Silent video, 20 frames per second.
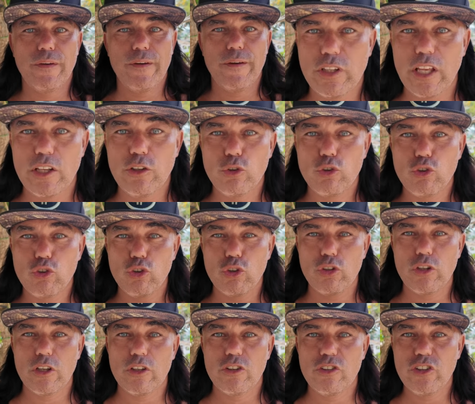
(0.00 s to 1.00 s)
then you
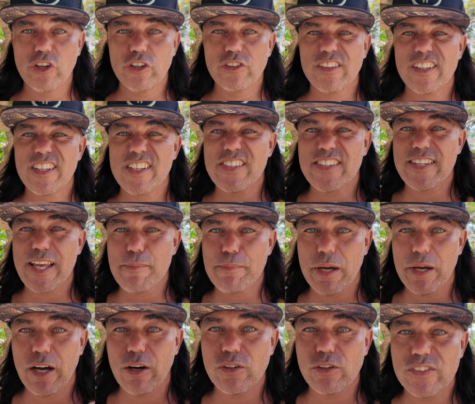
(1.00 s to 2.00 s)
should just step
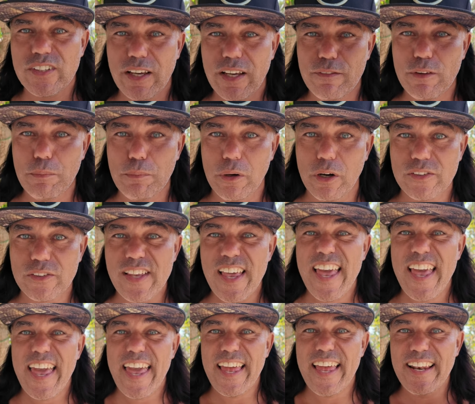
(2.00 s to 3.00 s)
outside the box
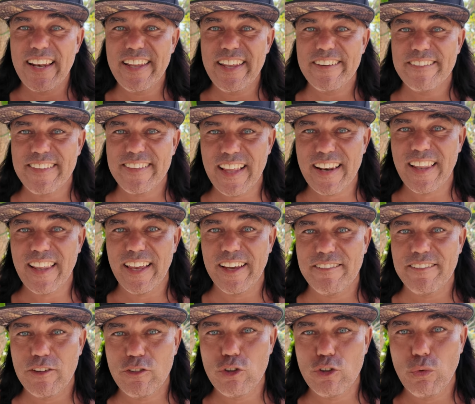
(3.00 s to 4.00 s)
and live that life
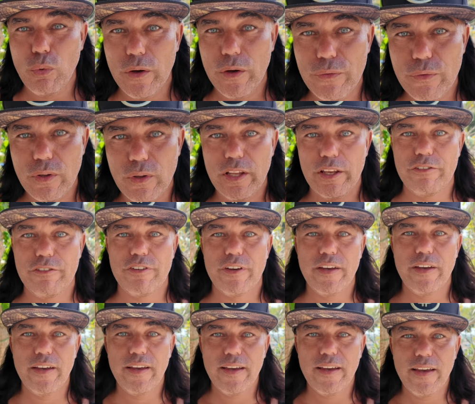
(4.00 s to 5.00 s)
that you want to live.
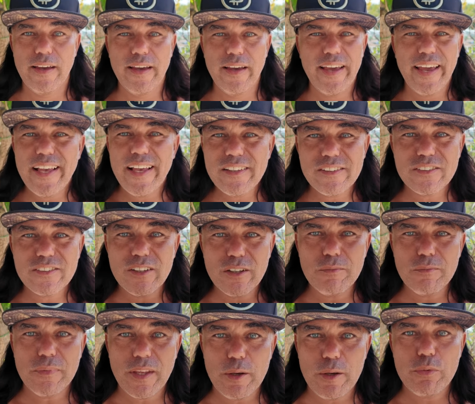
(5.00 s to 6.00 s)
And
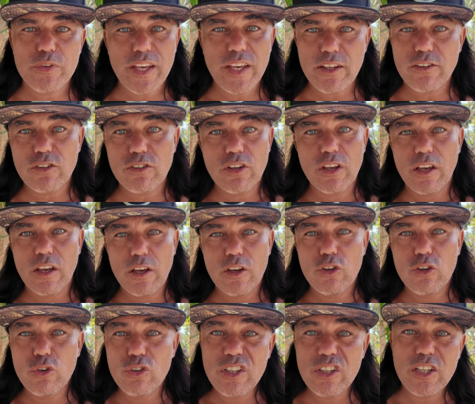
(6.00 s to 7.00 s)
sometimes,
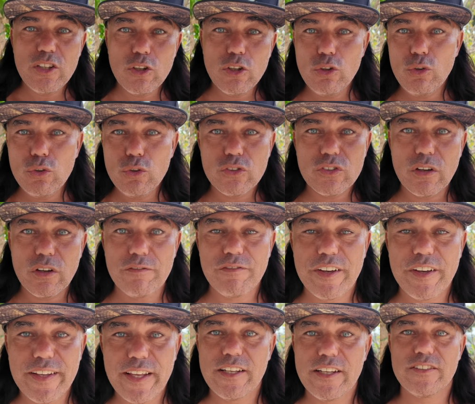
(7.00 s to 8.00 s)
yes, you need to do
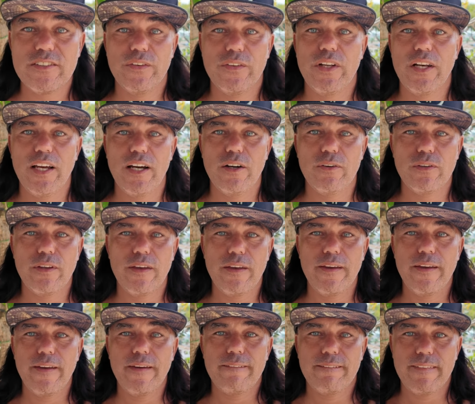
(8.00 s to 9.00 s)
something that is not allowed.
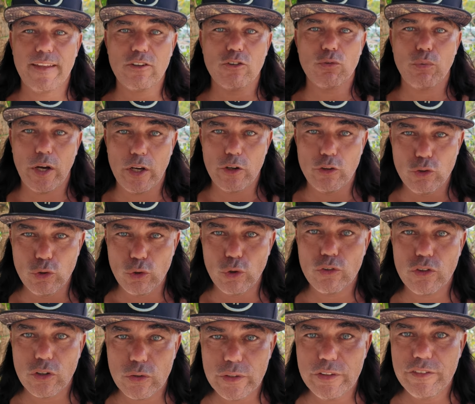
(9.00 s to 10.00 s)
That's why
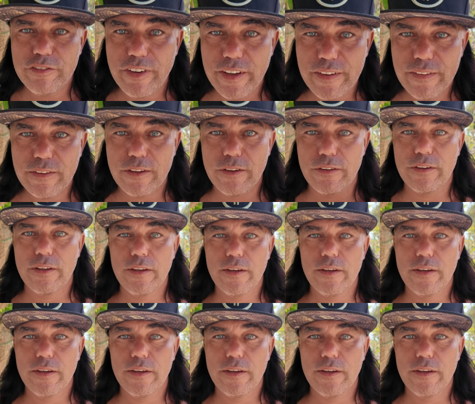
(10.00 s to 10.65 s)
rules are invented,